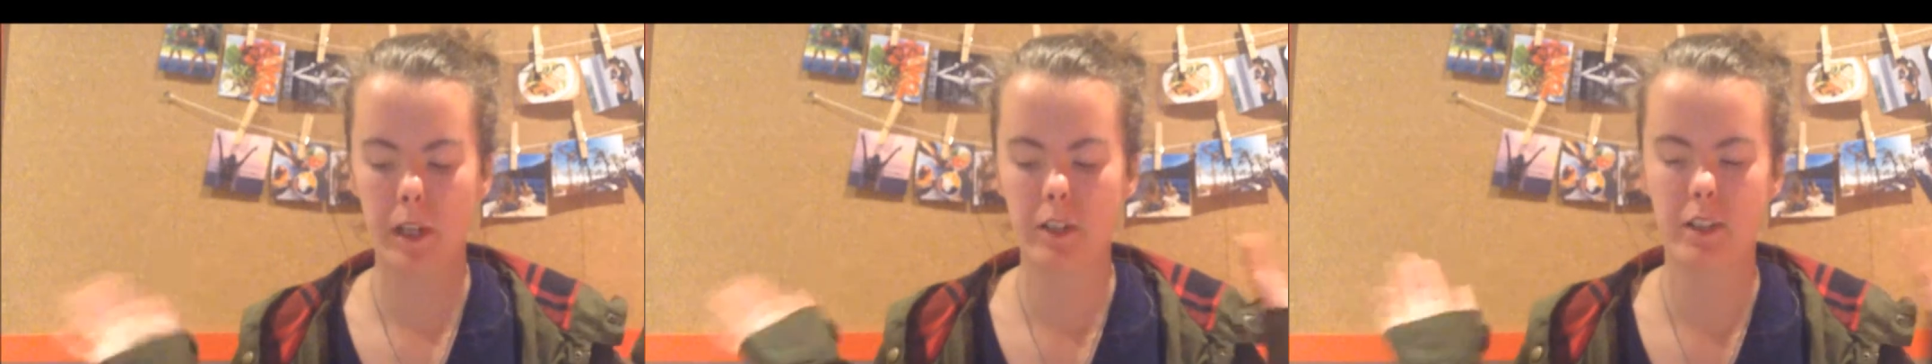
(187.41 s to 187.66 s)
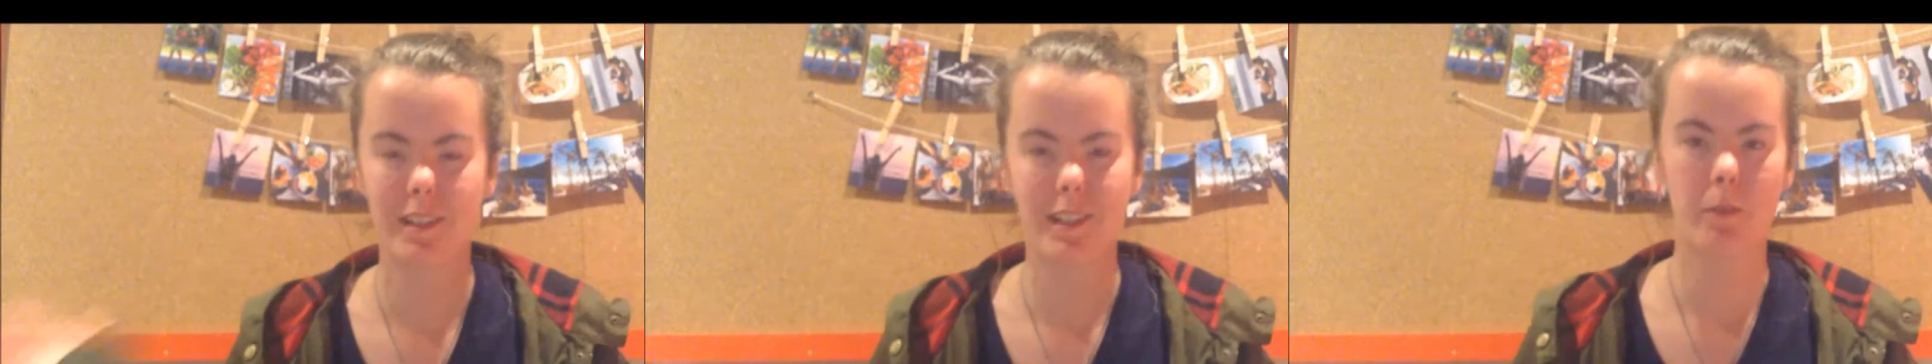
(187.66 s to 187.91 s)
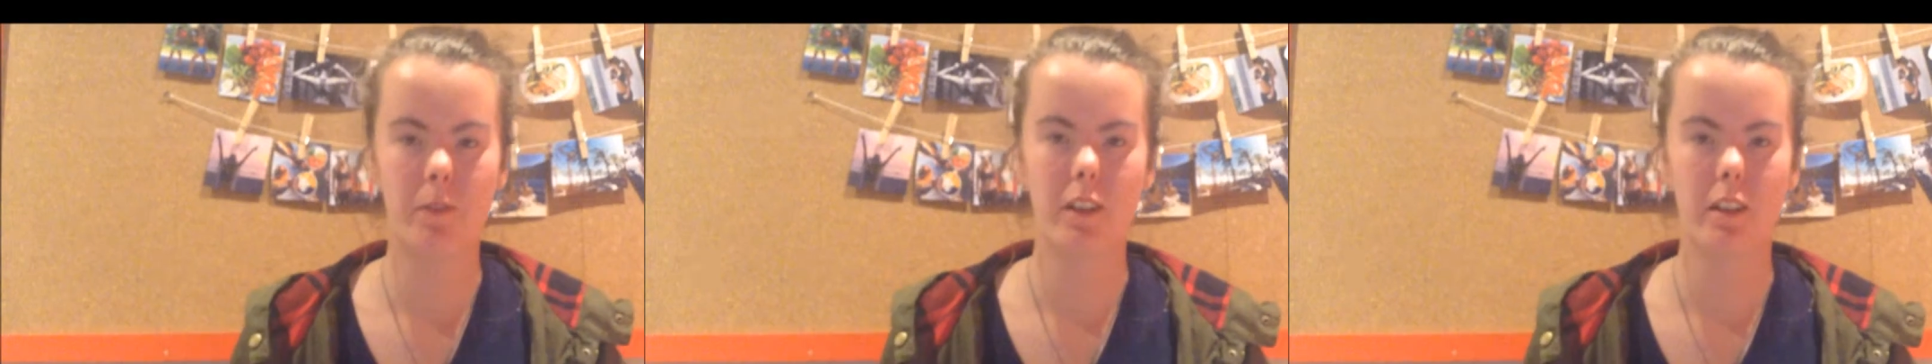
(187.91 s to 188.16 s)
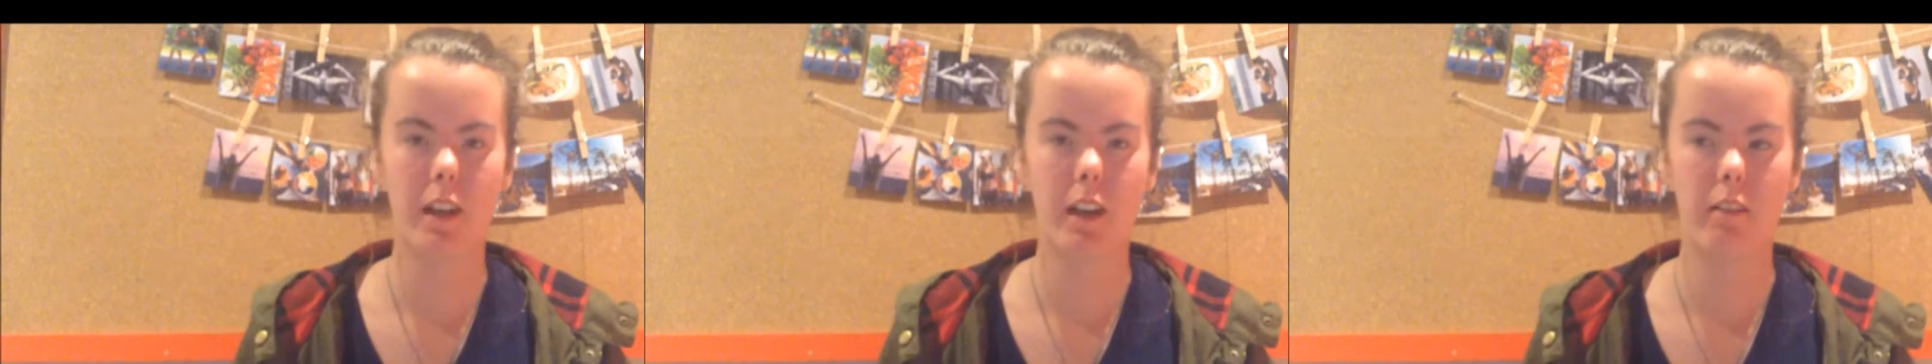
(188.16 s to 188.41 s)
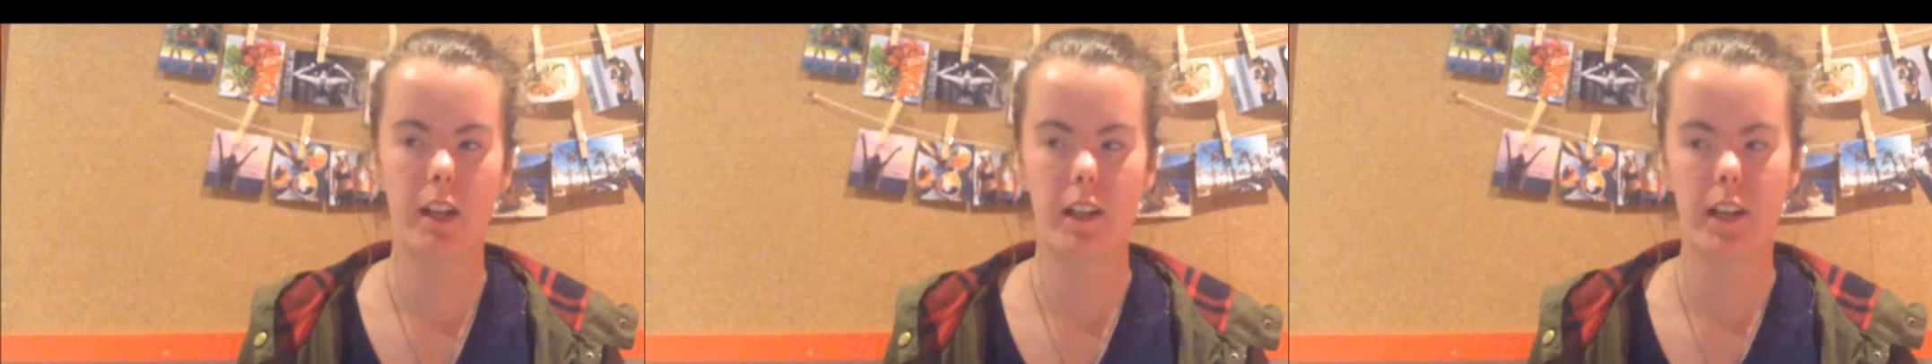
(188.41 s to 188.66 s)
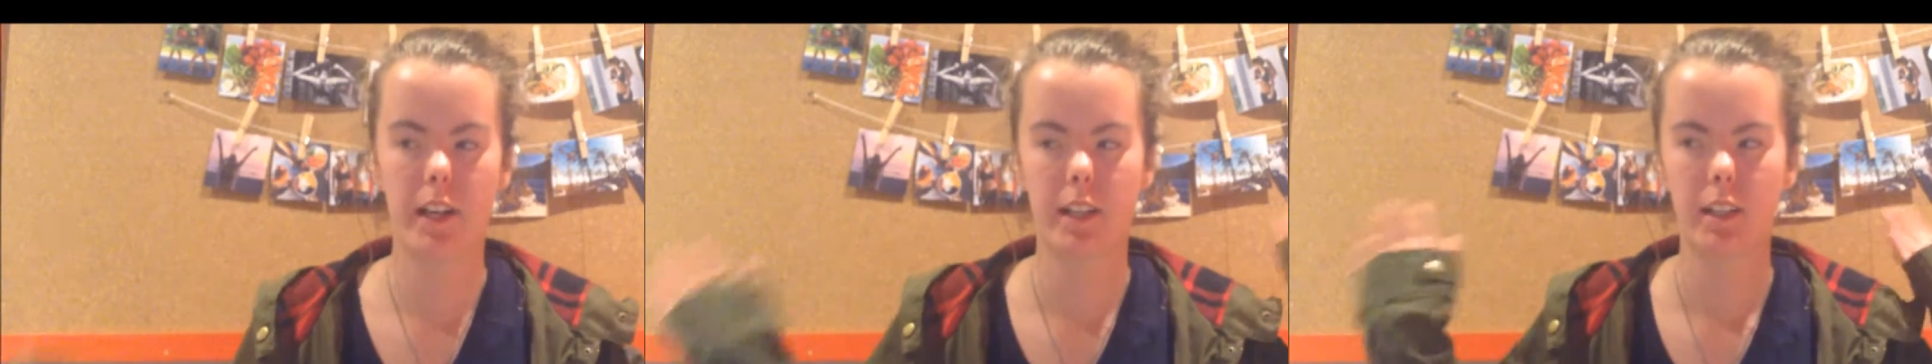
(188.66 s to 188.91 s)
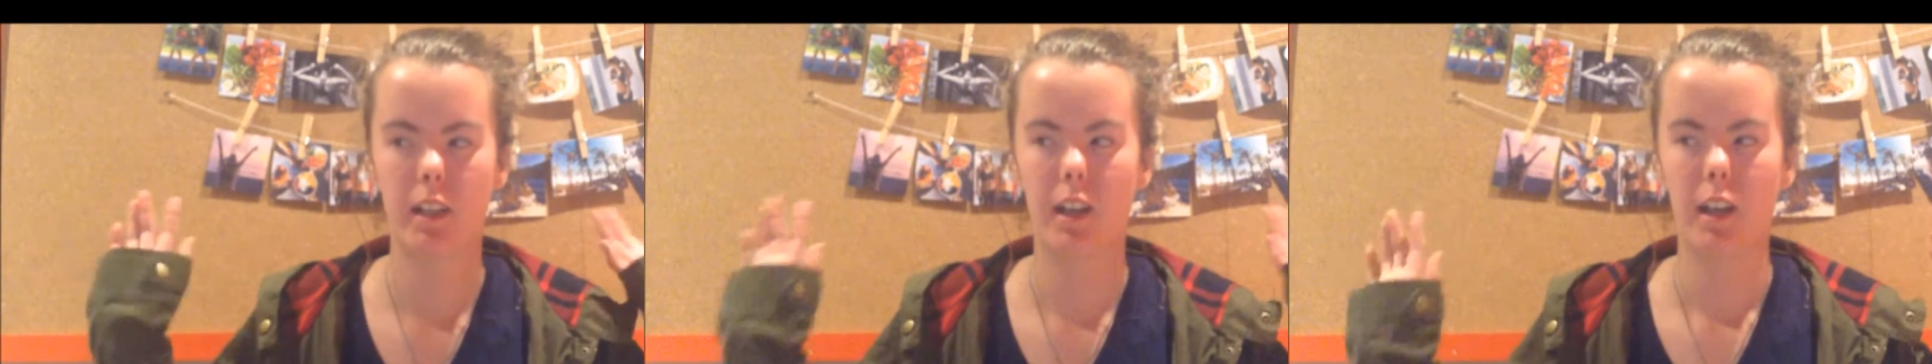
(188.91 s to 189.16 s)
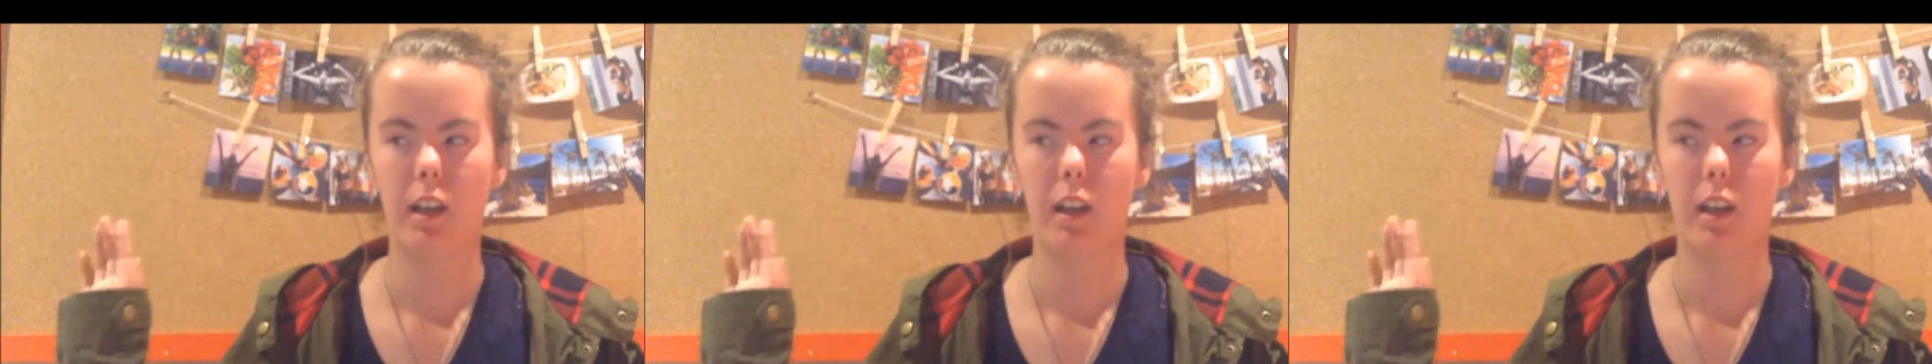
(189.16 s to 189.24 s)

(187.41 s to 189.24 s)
but just a few that I really like.